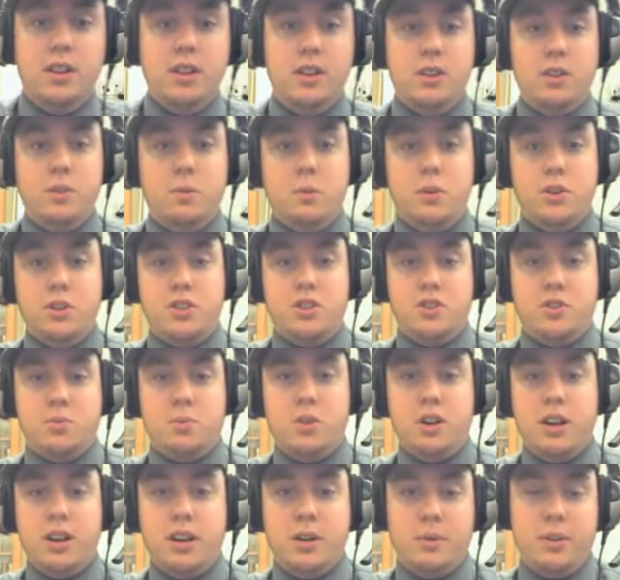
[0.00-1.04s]
which is
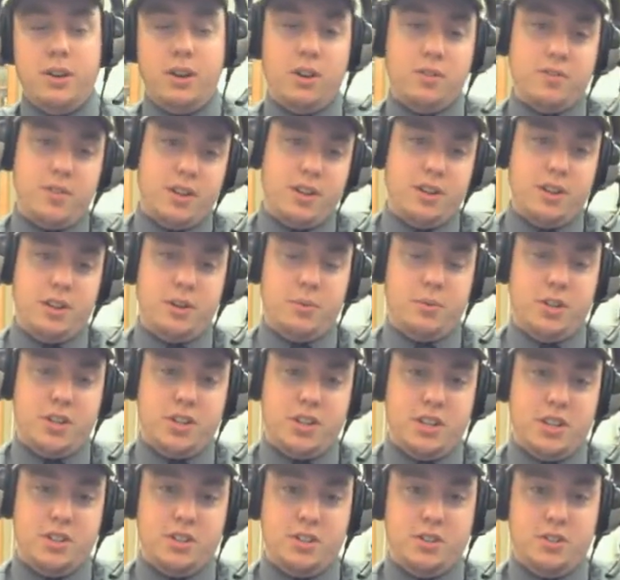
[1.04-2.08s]
why over here we
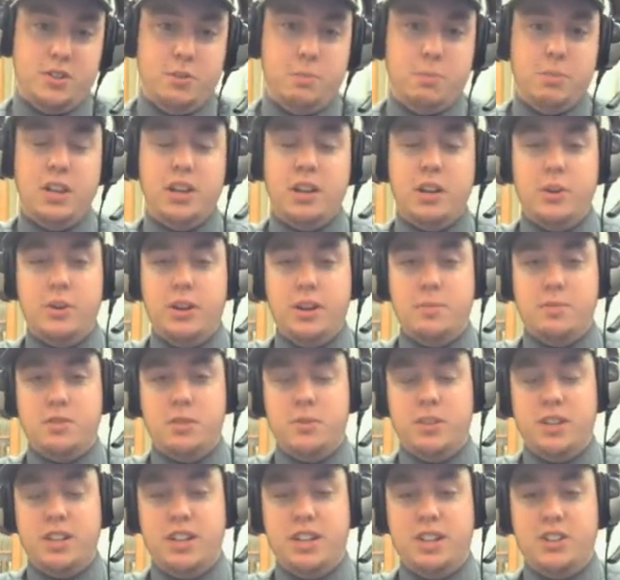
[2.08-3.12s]
change it to picoamps so
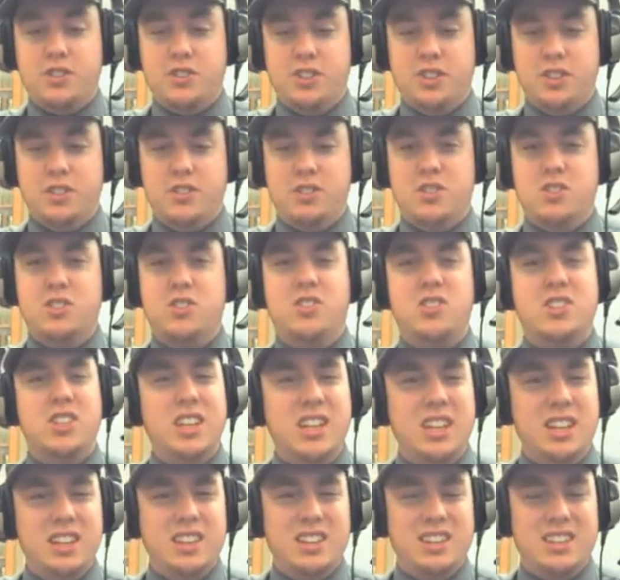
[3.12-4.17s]
we can actually
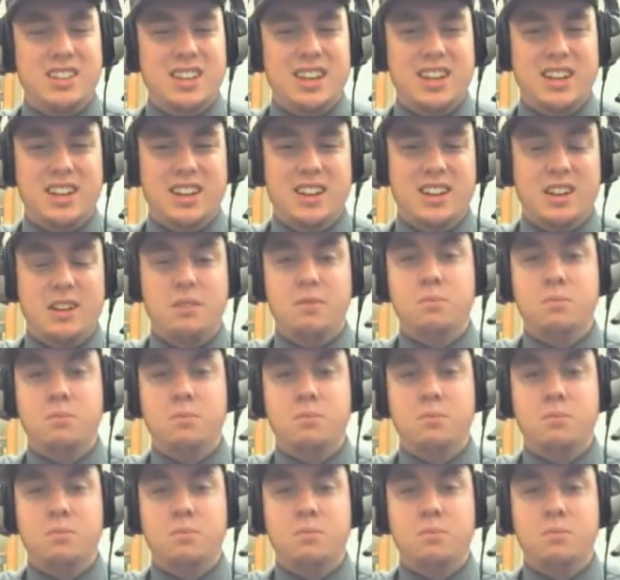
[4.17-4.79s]
see the data